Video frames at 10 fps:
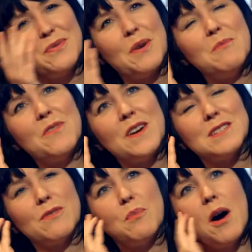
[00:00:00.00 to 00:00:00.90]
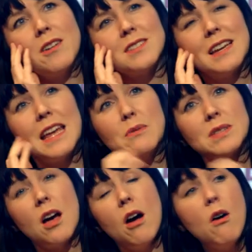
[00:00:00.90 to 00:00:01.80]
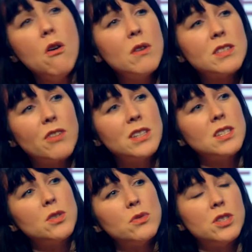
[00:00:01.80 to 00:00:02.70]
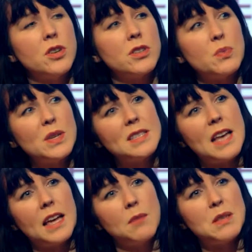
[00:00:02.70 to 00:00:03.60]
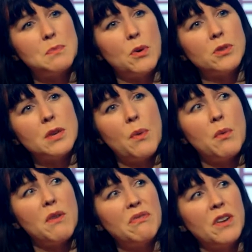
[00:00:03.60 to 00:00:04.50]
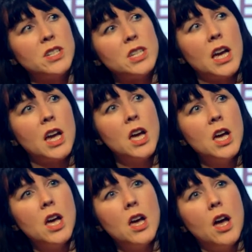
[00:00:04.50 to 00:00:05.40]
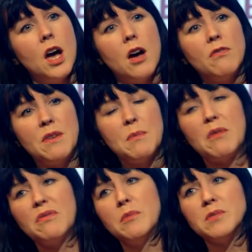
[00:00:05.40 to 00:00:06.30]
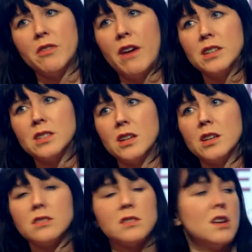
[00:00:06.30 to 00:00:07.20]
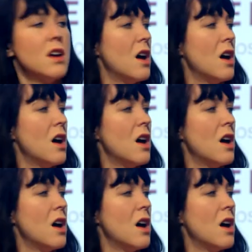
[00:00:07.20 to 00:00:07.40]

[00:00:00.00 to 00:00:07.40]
film festival party, and he was like, oh, it's great to talk to you because we're setting up this body where we're funding female film directors.